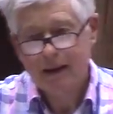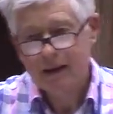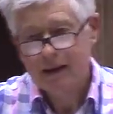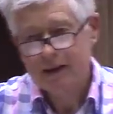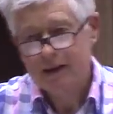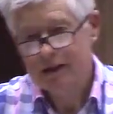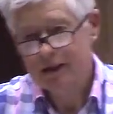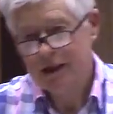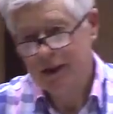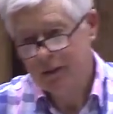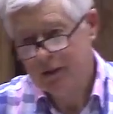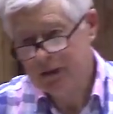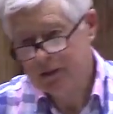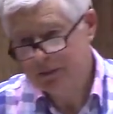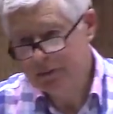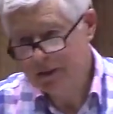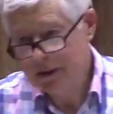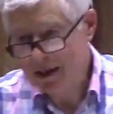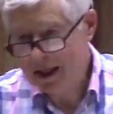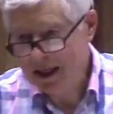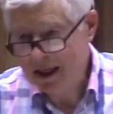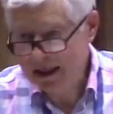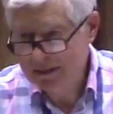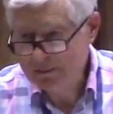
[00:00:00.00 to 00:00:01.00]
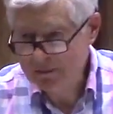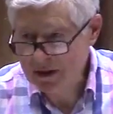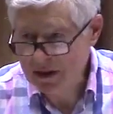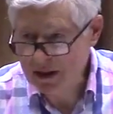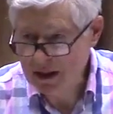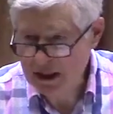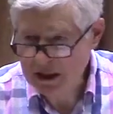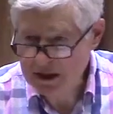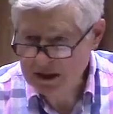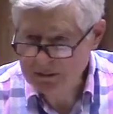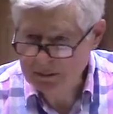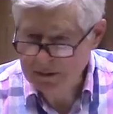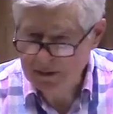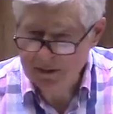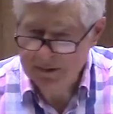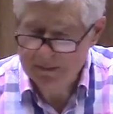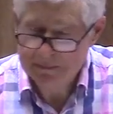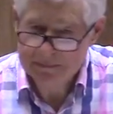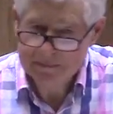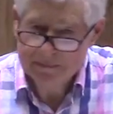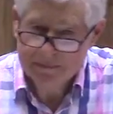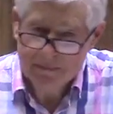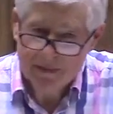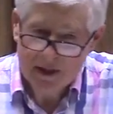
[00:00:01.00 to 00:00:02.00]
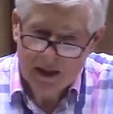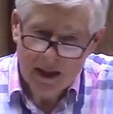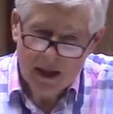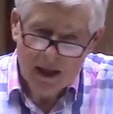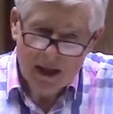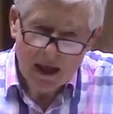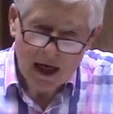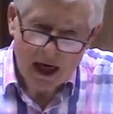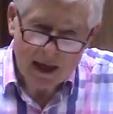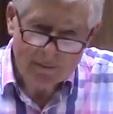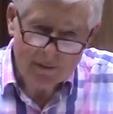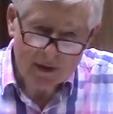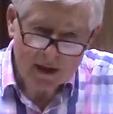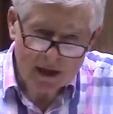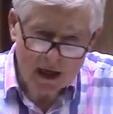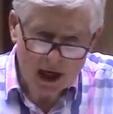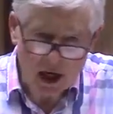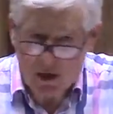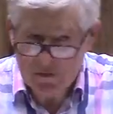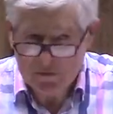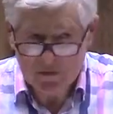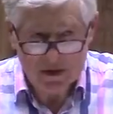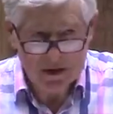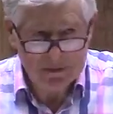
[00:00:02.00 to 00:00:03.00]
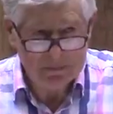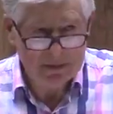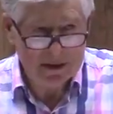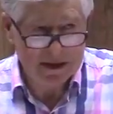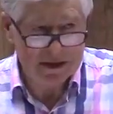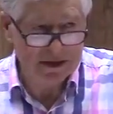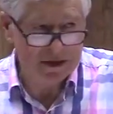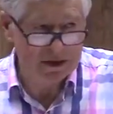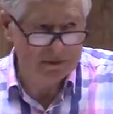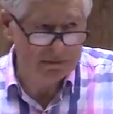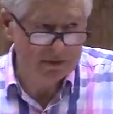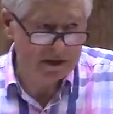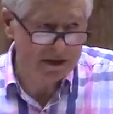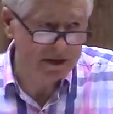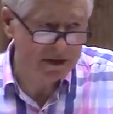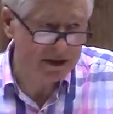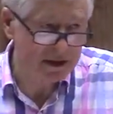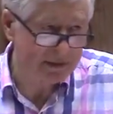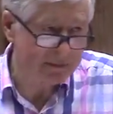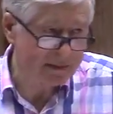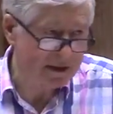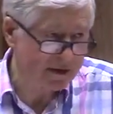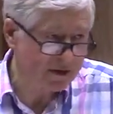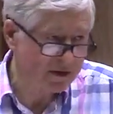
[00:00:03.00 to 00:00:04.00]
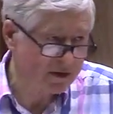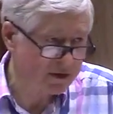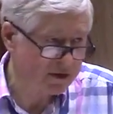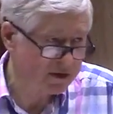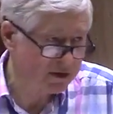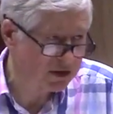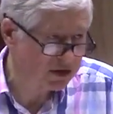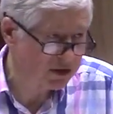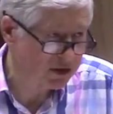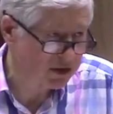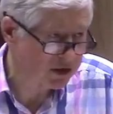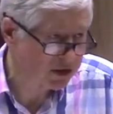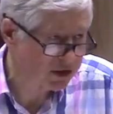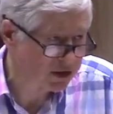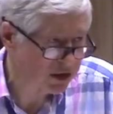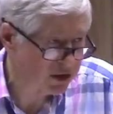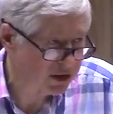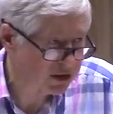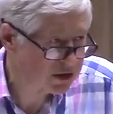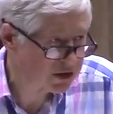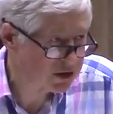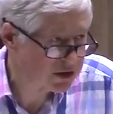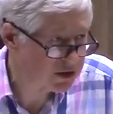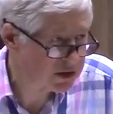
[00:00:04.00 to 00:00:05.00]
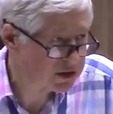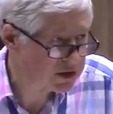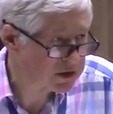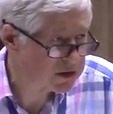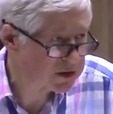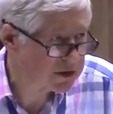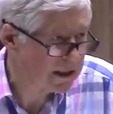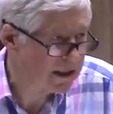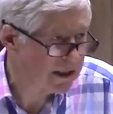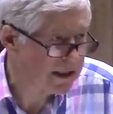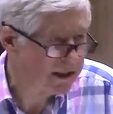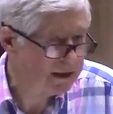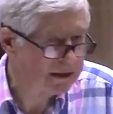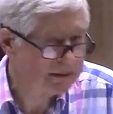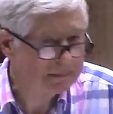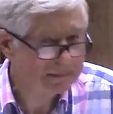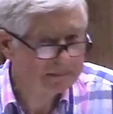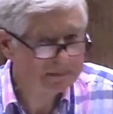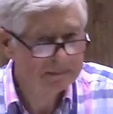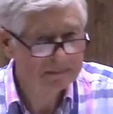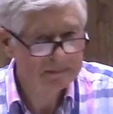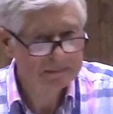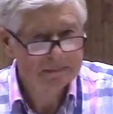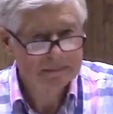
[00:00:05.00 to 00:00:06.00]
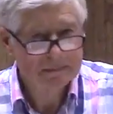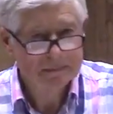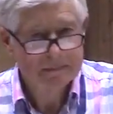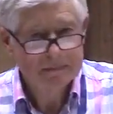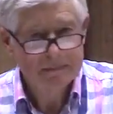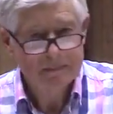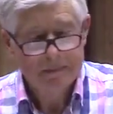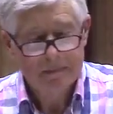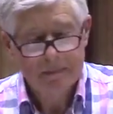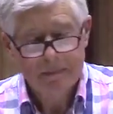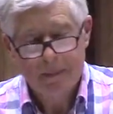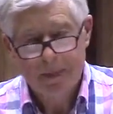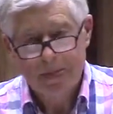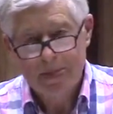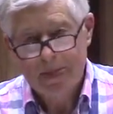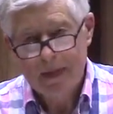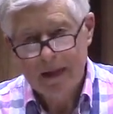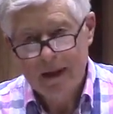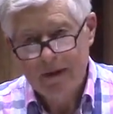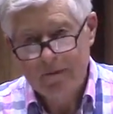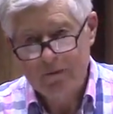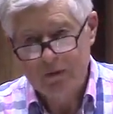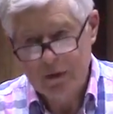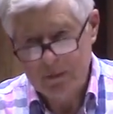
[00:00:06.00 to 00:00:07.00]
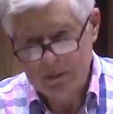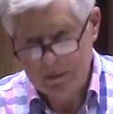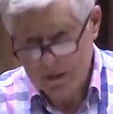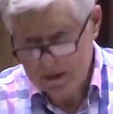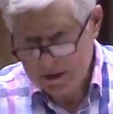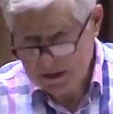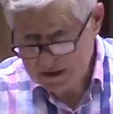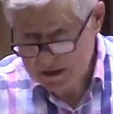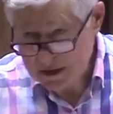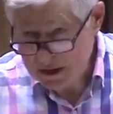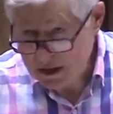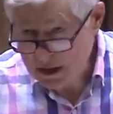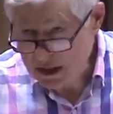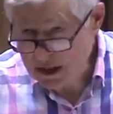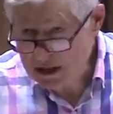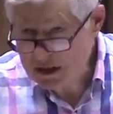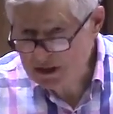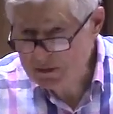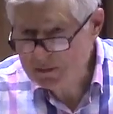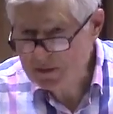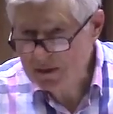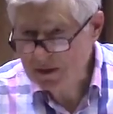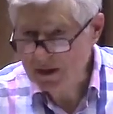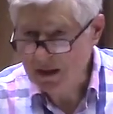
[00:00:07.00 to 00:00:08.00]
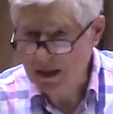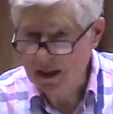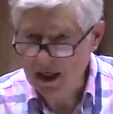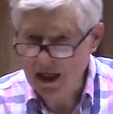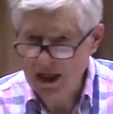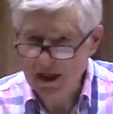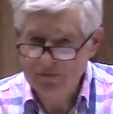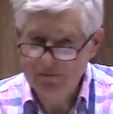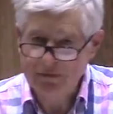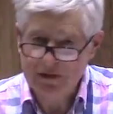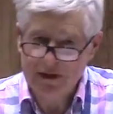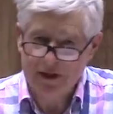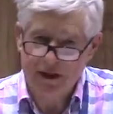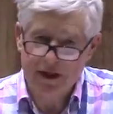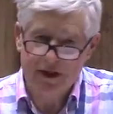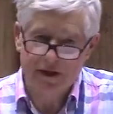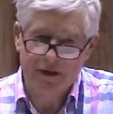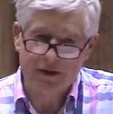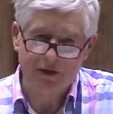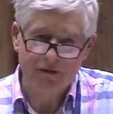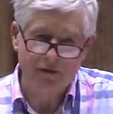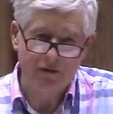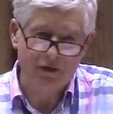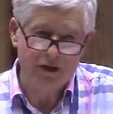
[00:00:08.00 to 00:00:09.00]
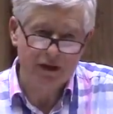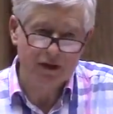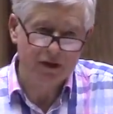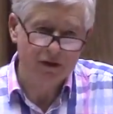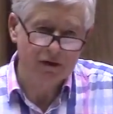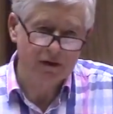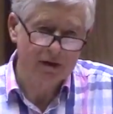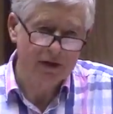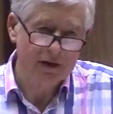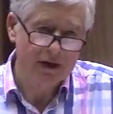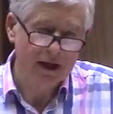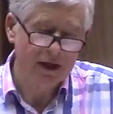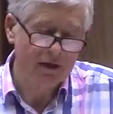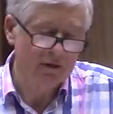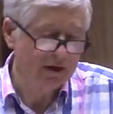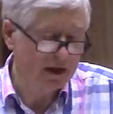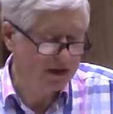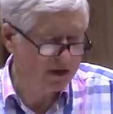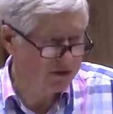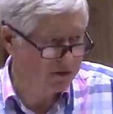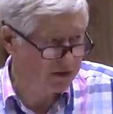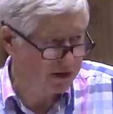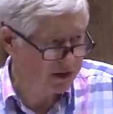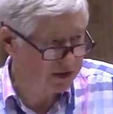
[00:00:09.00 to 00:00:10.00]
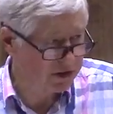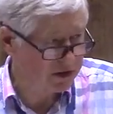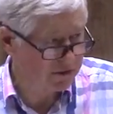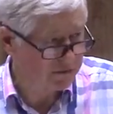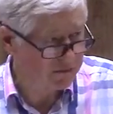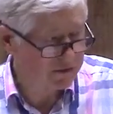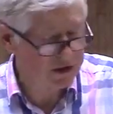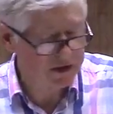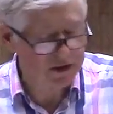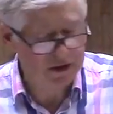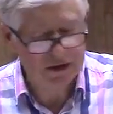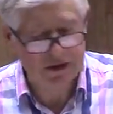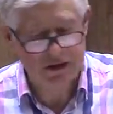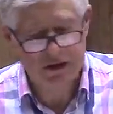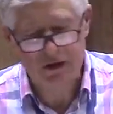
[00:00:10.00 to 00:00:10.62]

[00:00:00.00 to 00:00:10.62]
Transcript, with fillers: So we proclaim the gospel. I'm not overly pessimistic about the Christian church in Australia. We preach the gospel, the life and death of resur- and resurrection of Jesus